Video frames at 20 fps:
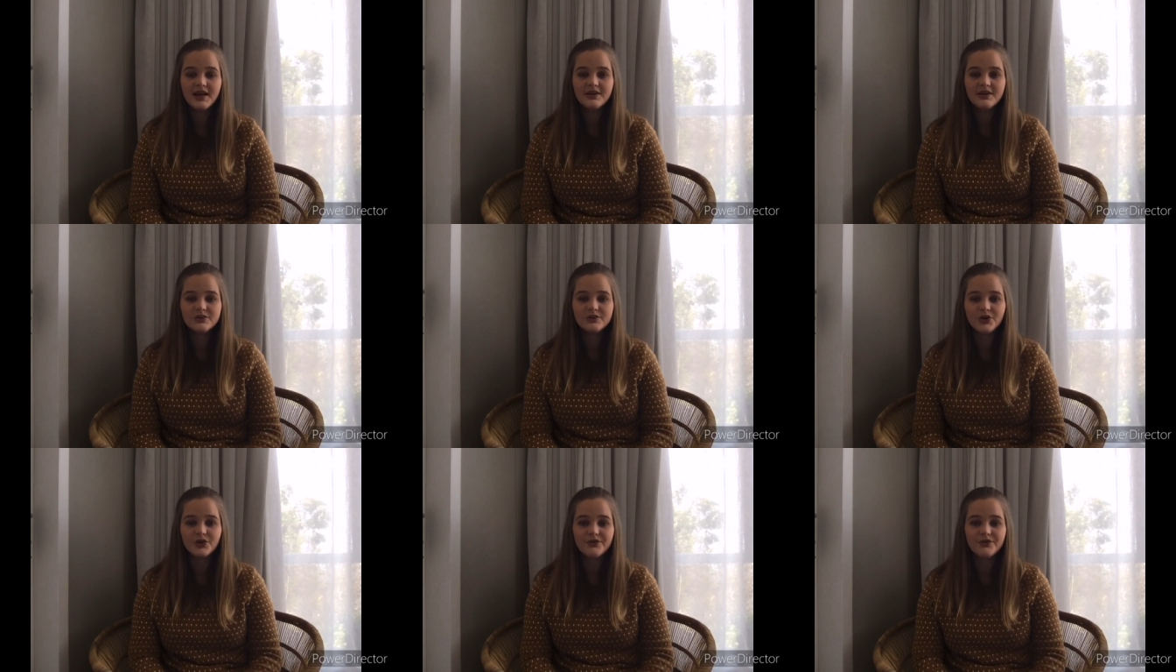
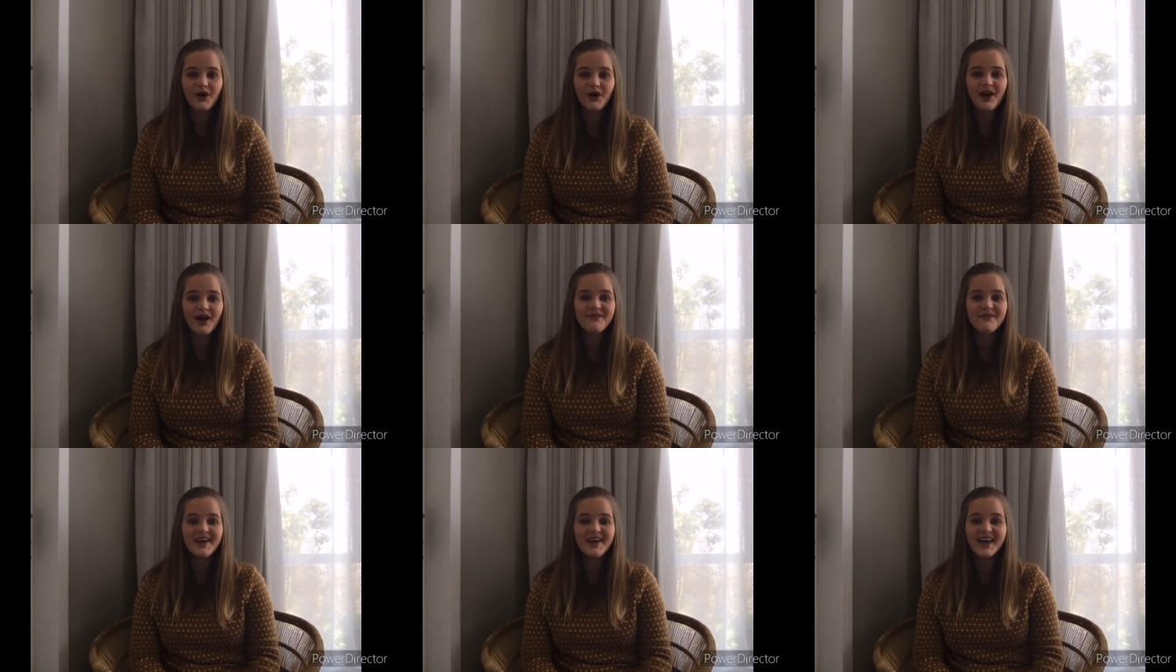So if I
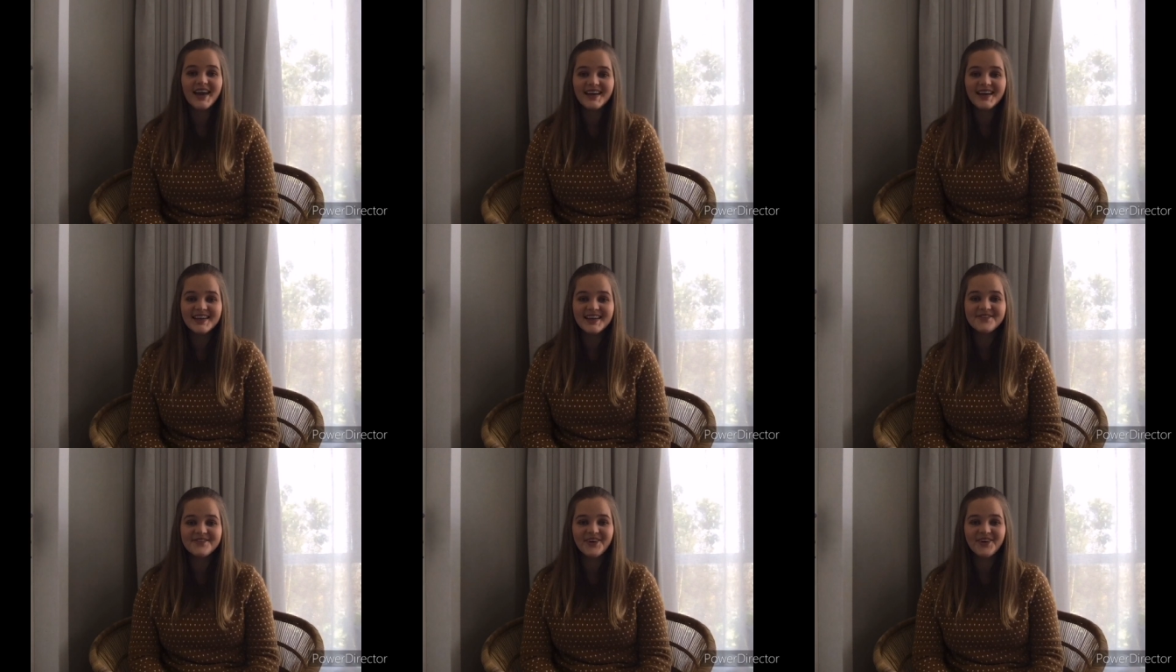have
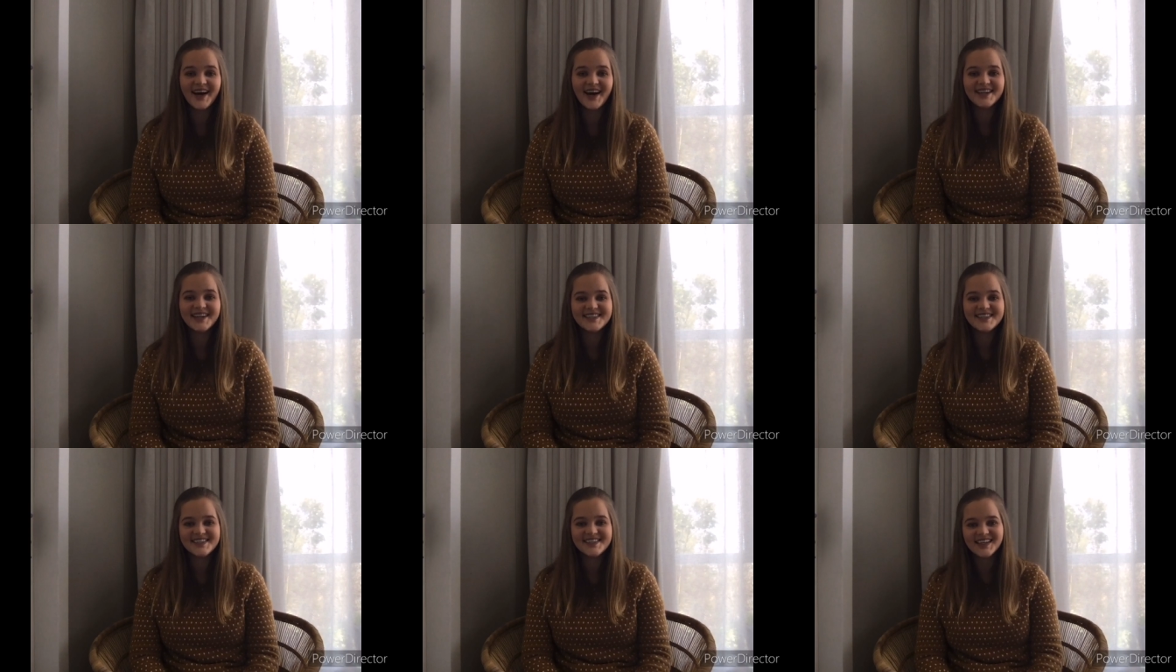any
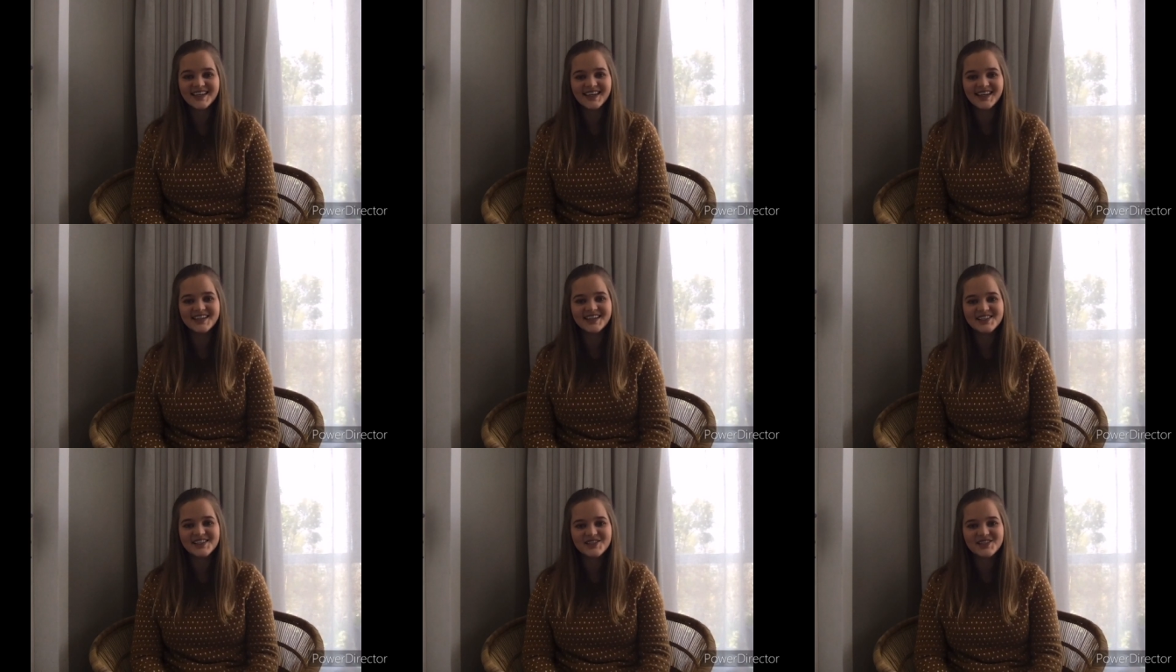advice to
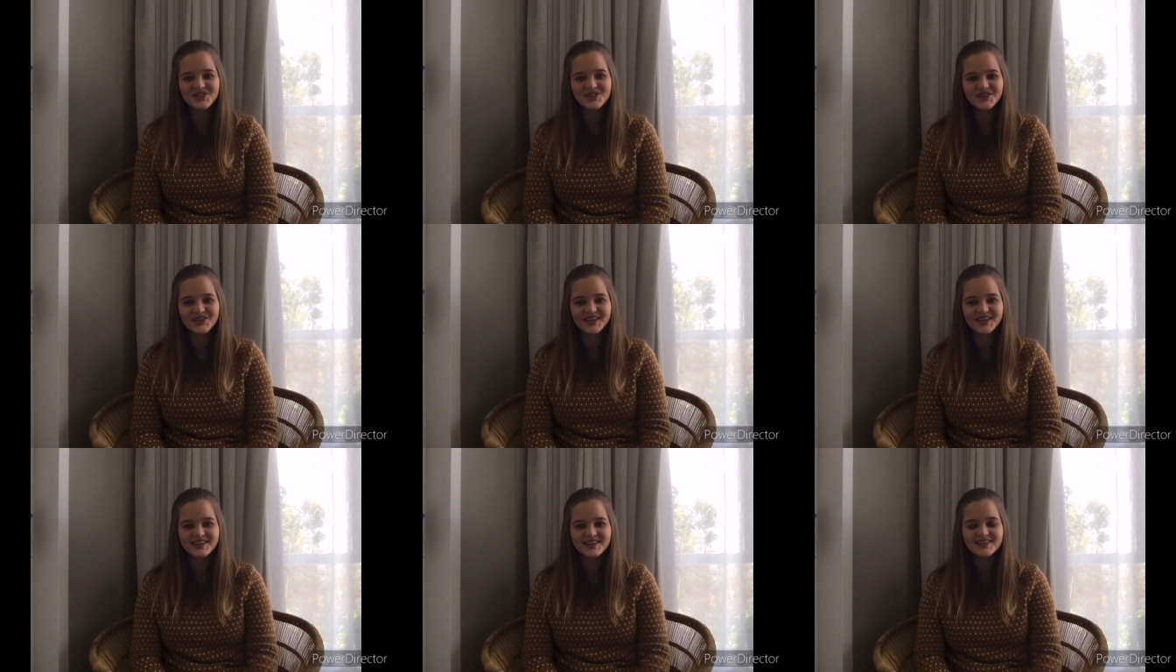any
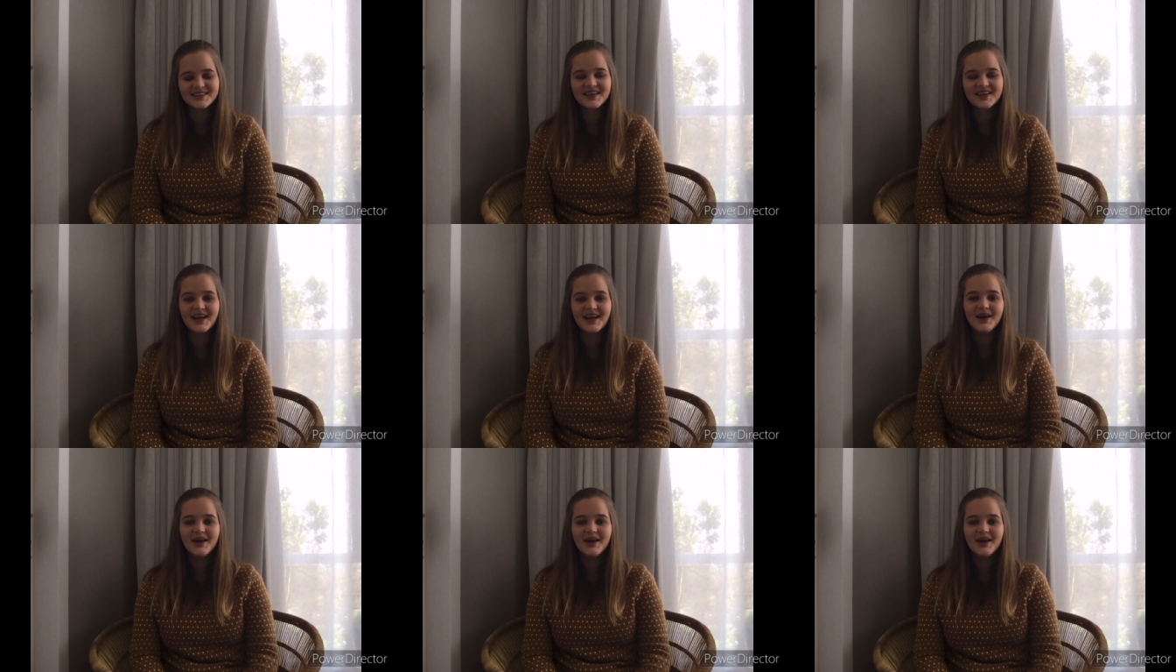students,